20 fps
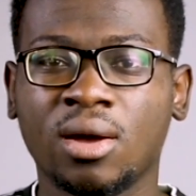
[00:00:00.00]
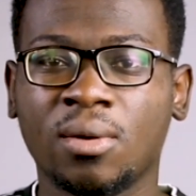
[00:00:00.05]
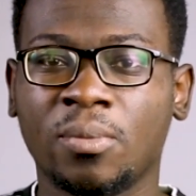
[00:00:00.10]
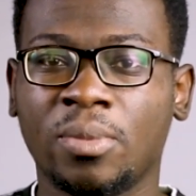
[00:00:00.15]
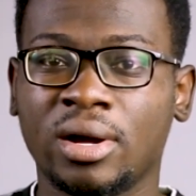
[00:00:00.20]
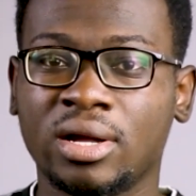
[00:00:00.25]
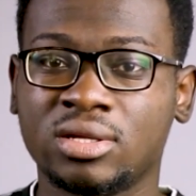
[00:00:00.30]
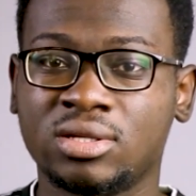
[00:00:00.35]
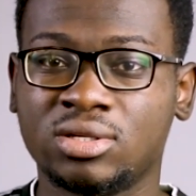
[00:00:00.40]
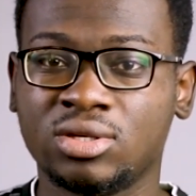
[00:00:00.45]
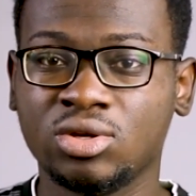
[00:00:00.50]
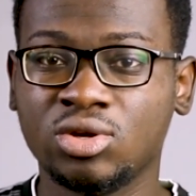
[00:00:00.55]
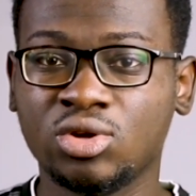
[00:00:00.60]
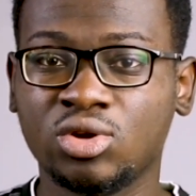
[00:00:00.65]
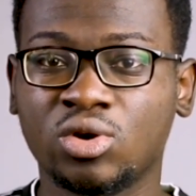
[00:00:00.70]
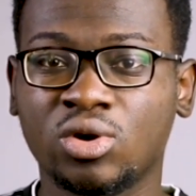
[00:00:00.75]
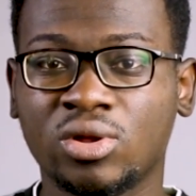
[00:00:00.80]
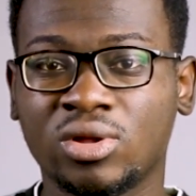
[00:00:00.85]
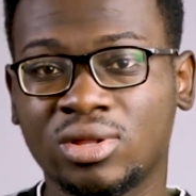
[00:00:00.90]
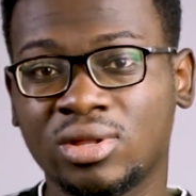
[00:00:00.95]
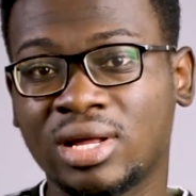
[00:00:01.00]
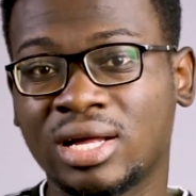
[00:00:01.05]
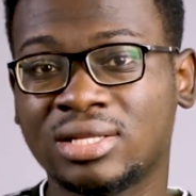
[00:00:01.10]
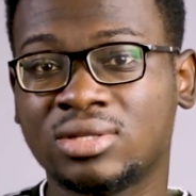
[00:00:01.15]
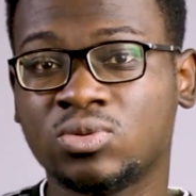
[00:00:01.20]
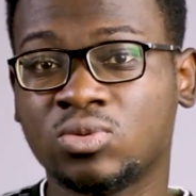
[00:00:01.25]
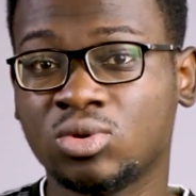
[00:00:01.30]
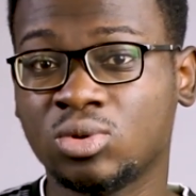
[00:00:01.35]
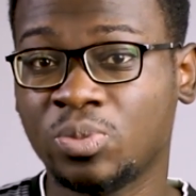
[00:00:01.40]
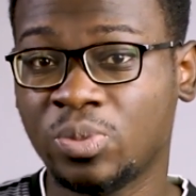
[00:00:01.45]
but you know,
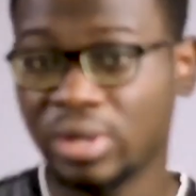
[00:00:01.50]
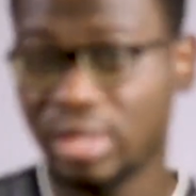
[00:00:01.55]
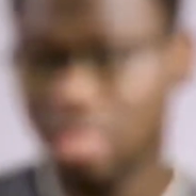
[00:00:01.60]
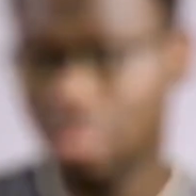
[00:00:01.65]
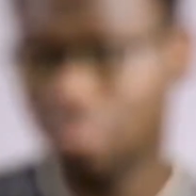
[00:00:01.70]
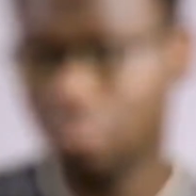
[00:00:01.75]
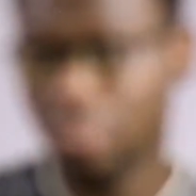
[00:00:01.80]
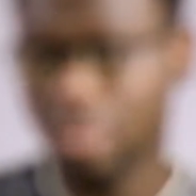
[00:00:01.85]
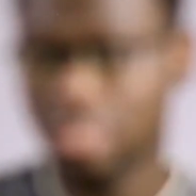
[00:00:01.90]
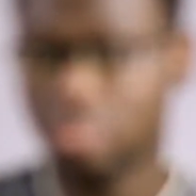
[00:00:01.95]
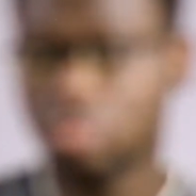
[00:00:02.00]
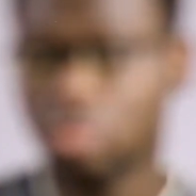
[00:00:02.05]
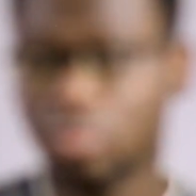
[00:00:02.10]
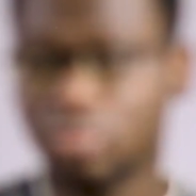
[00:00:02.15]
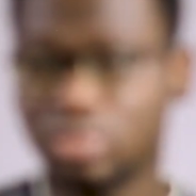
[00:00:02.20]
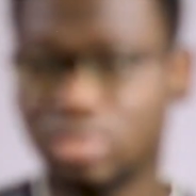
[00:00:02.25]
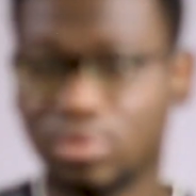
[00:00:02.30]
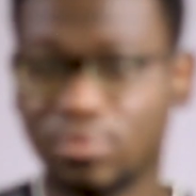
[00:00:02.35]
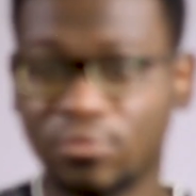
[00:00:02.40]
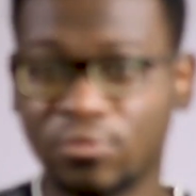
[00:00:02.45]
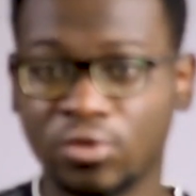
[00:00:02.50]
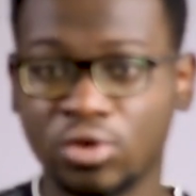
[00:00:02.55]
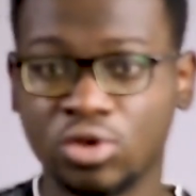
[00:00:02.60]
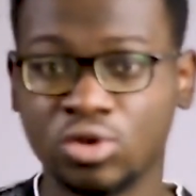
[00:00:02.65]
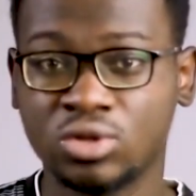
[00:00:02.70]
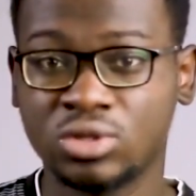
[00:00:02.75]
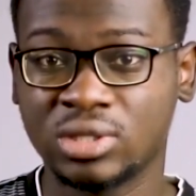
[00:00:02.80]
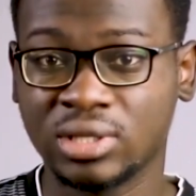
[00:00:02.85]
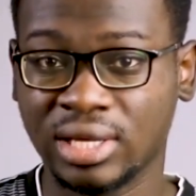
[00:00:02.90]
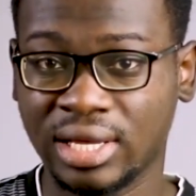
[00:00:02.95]
that would be the best option for
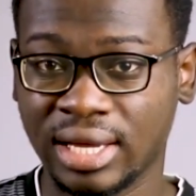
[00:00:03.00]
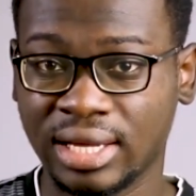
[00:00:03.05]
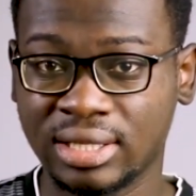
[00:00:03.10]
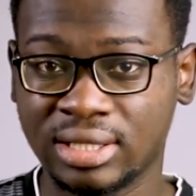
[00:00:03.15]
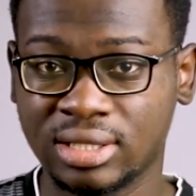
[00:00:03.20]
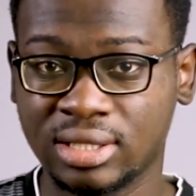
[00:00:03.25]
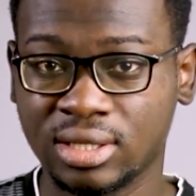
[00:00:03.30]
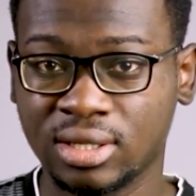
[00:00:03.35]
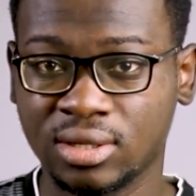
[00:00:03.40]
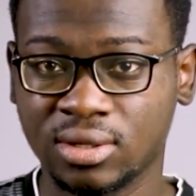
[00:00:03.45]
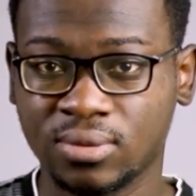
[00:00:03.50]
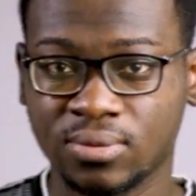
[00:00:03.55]
you to get.